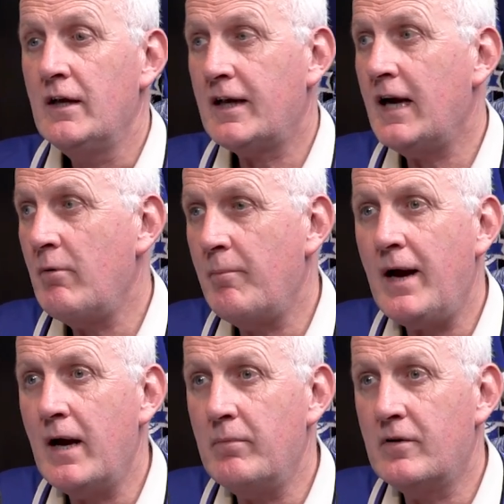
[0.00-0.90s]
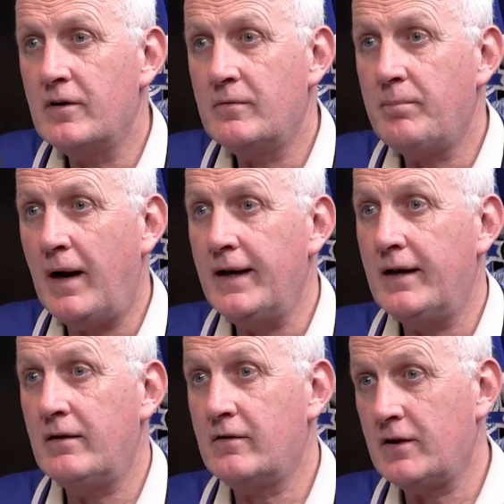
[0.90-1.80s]
came about because
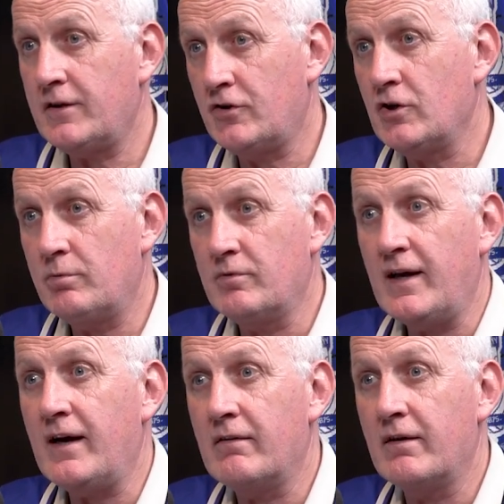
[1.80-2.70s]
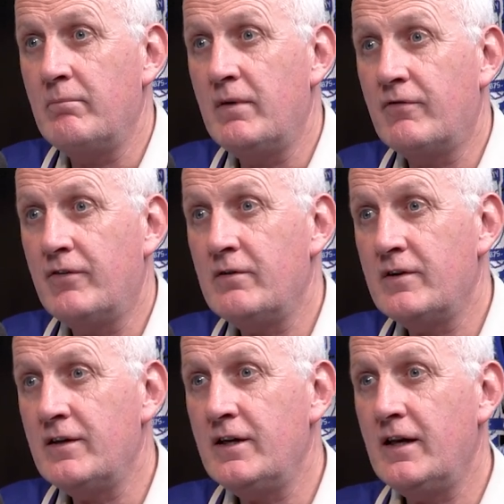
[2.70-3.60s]
Paik had a double tackle in midfield,
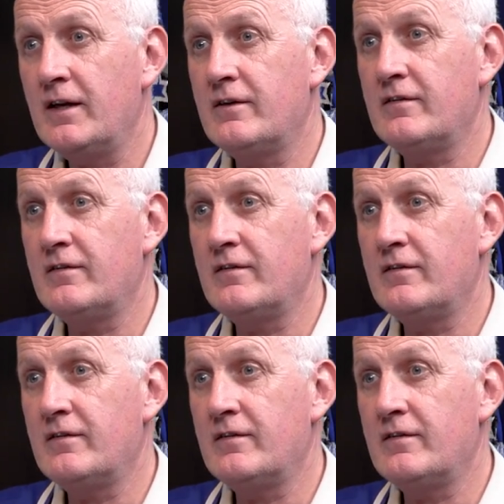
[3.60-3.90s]
didn't he? And